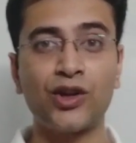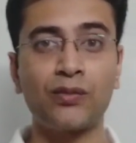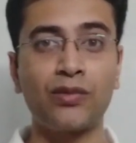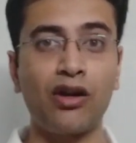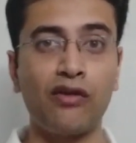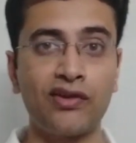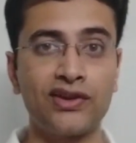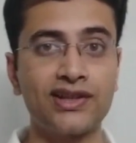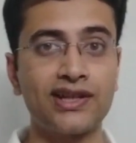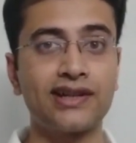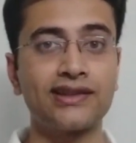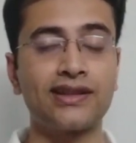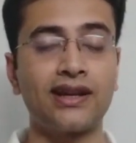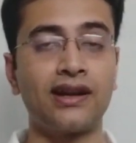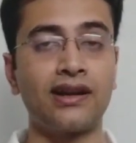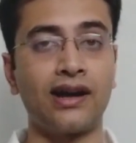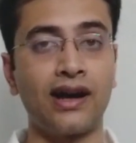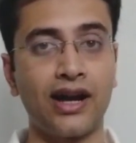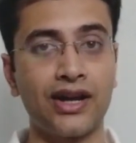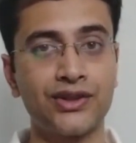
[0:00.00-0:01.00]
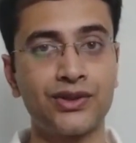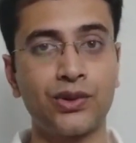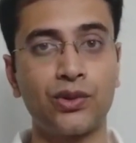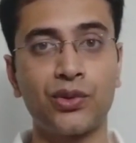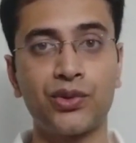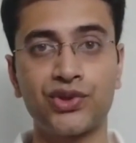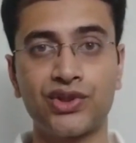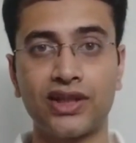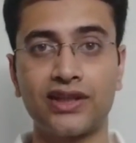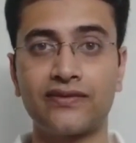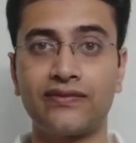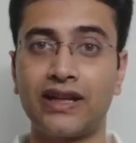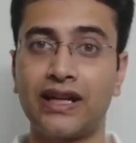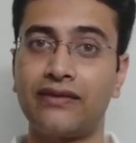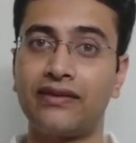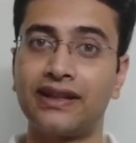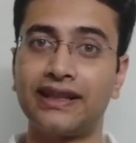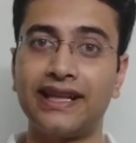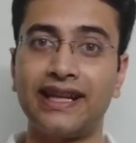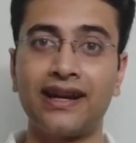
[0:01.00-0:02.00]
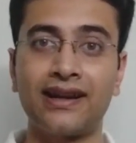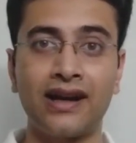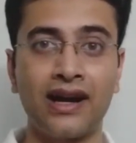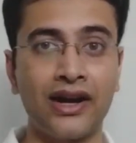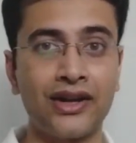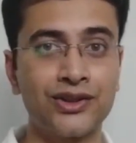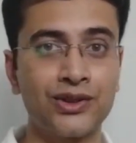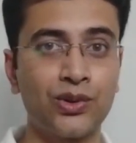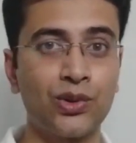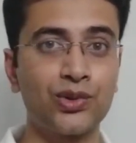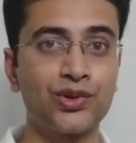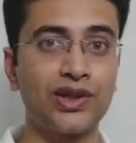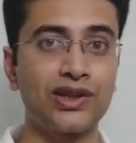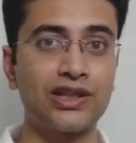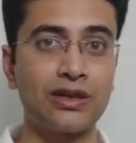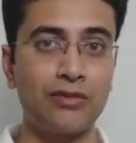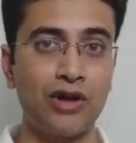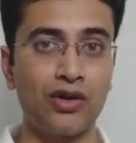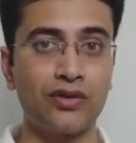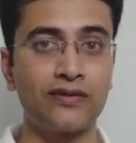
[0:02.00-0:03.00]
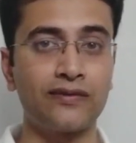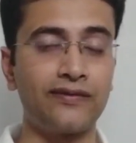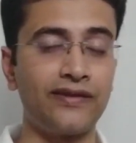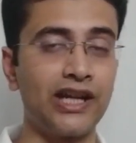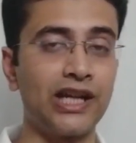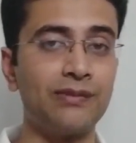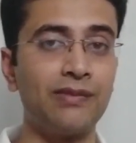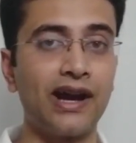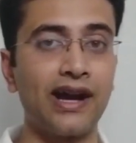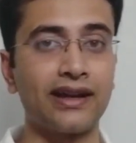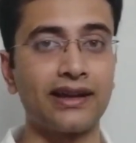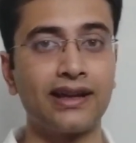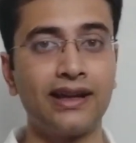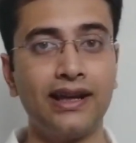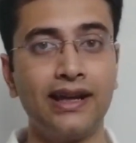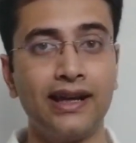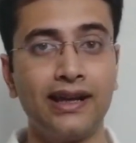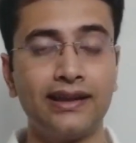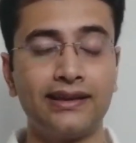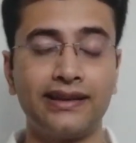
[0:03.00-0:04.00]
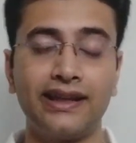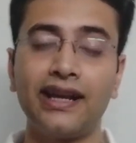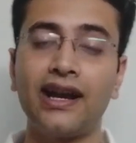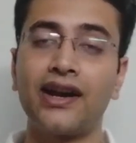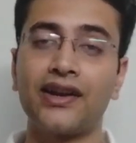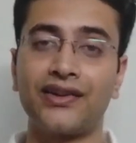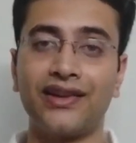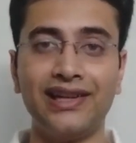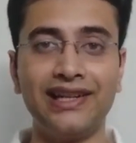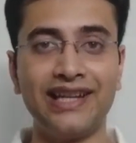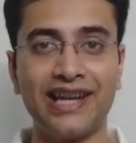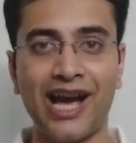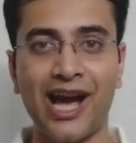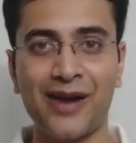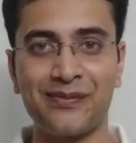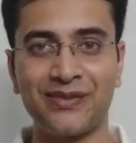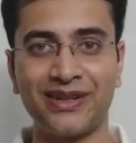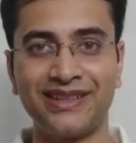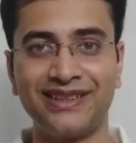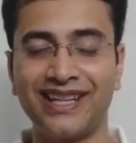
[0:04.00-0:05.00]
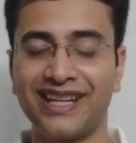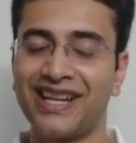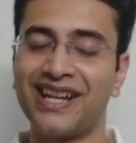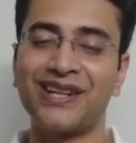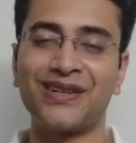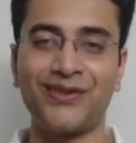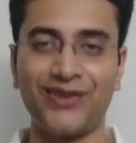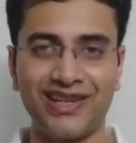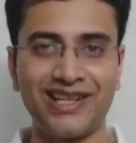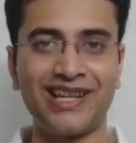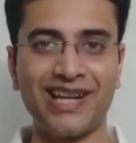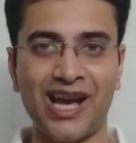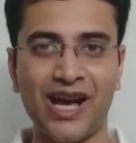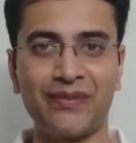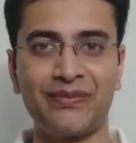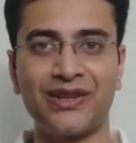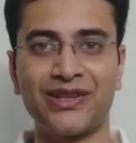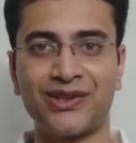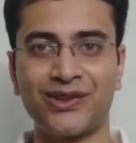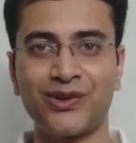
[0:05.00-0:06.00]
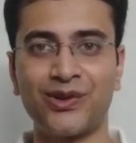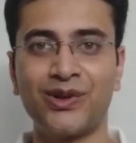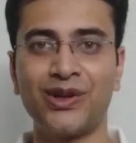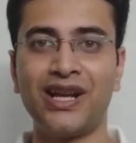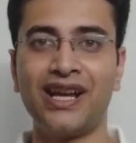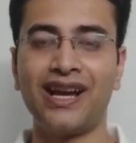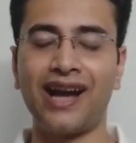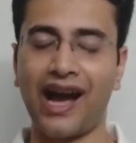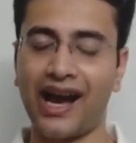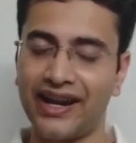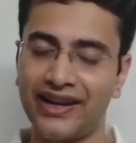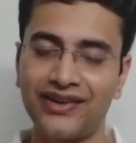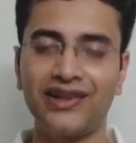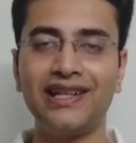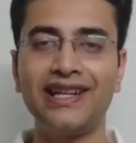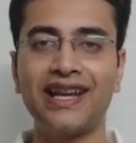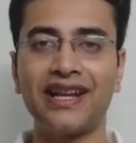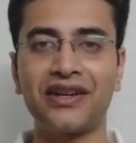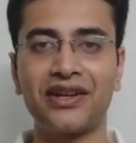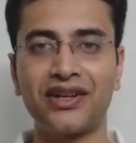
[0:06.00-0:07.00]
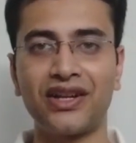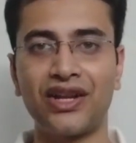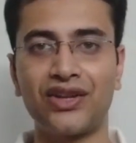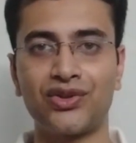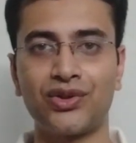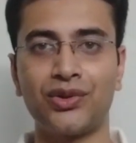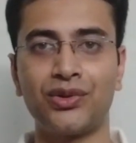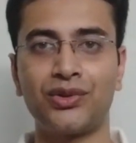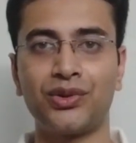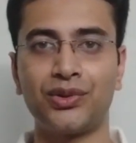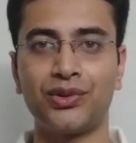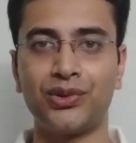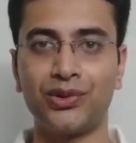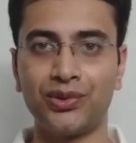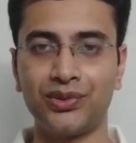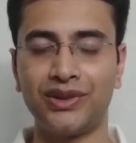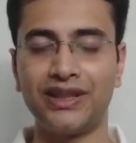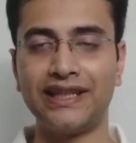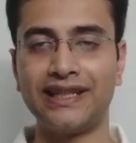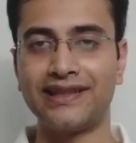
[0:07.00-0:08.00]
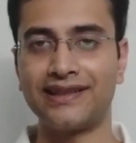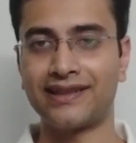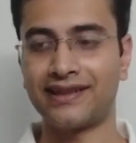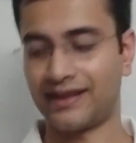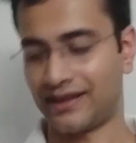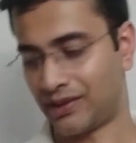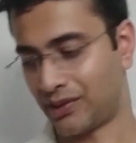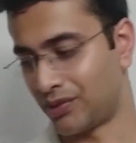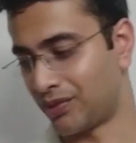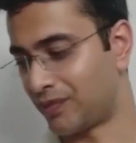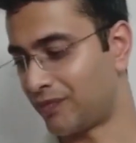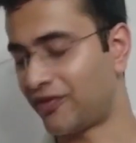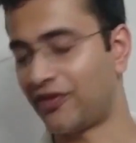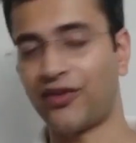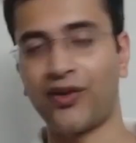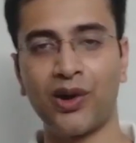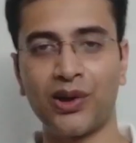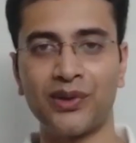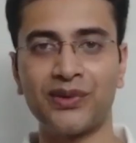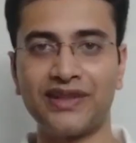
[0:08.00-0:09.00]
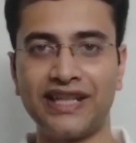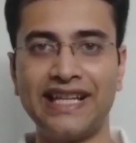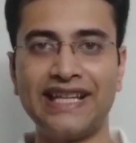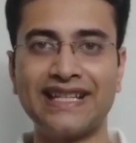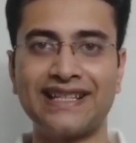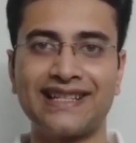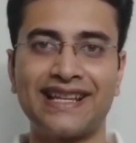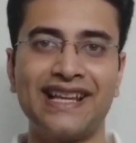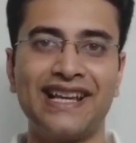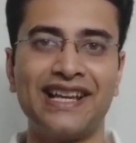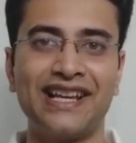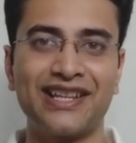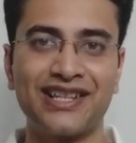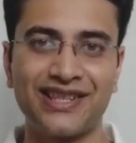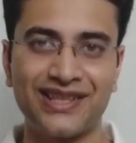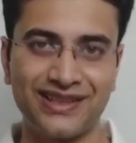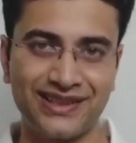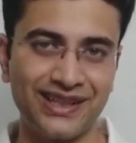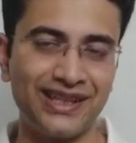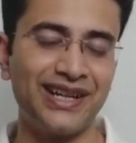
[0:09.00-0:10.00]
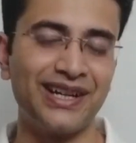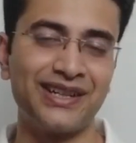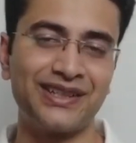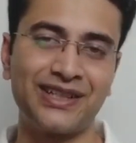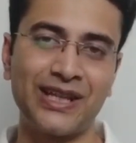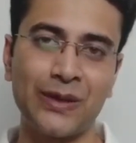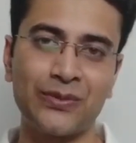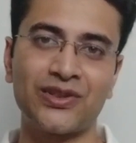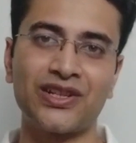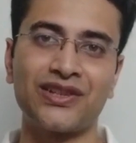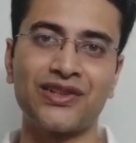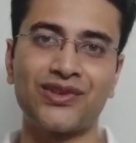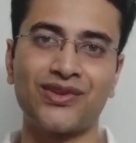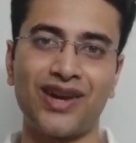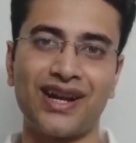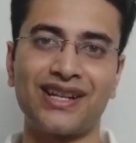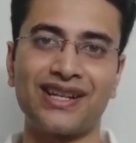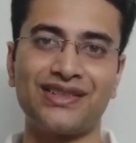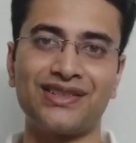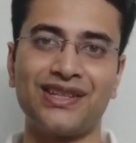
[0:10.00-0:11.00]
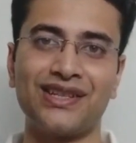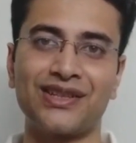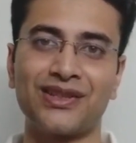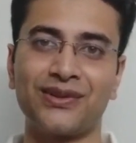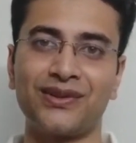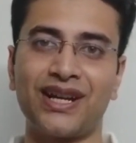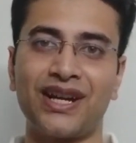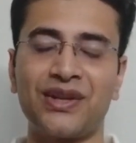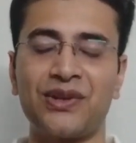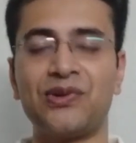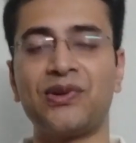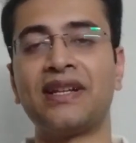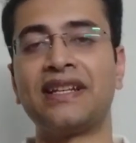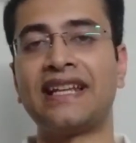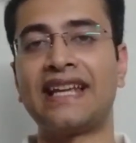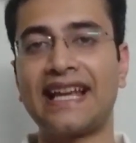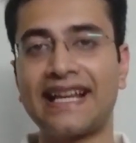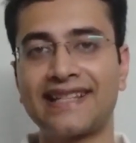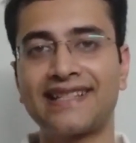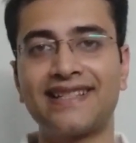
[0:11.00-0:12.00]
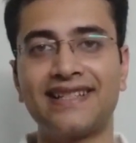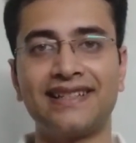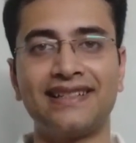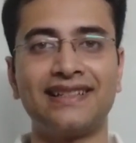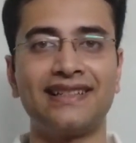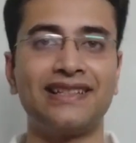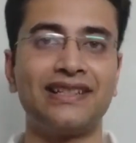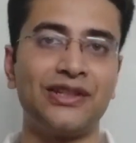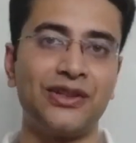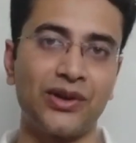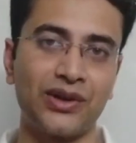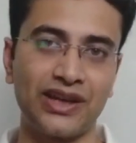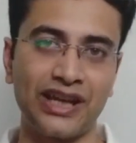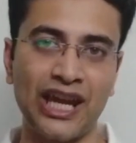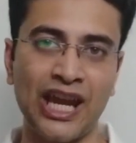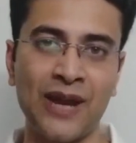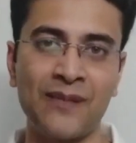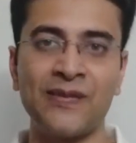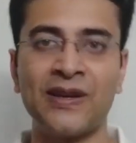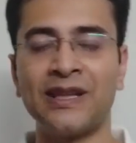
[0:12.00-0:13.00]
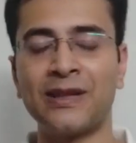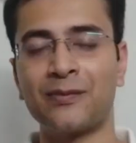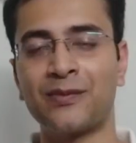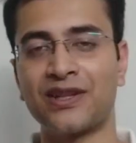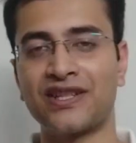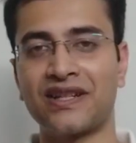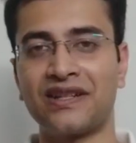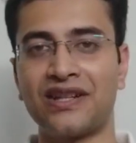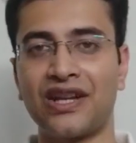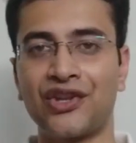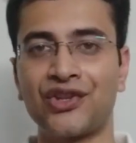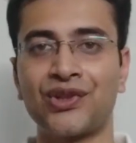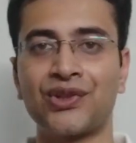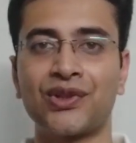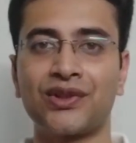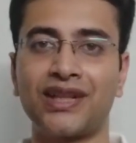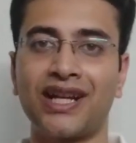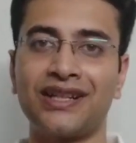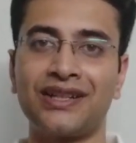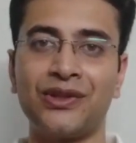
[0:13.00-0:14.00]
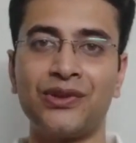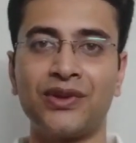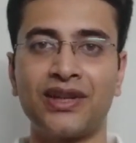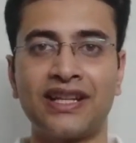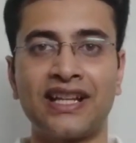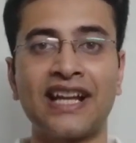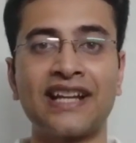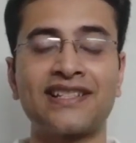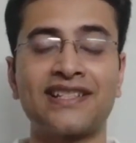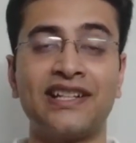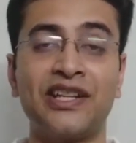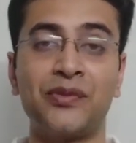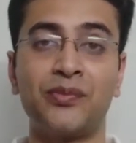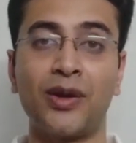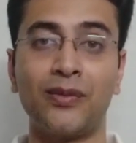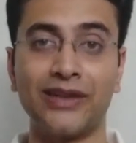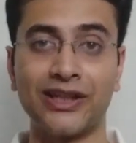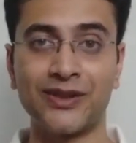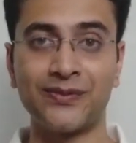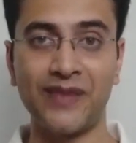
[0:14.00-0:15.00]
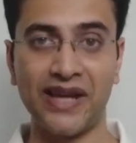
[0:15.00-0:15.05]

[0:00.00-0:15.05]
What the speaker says: or professors are asked questions, whenever they are asked questions about feedback, they are really happy, they get really happy. So I really encourage you to do these, to follow these tips and strategies so that you can excel your game in the presentation, so that you can excel in public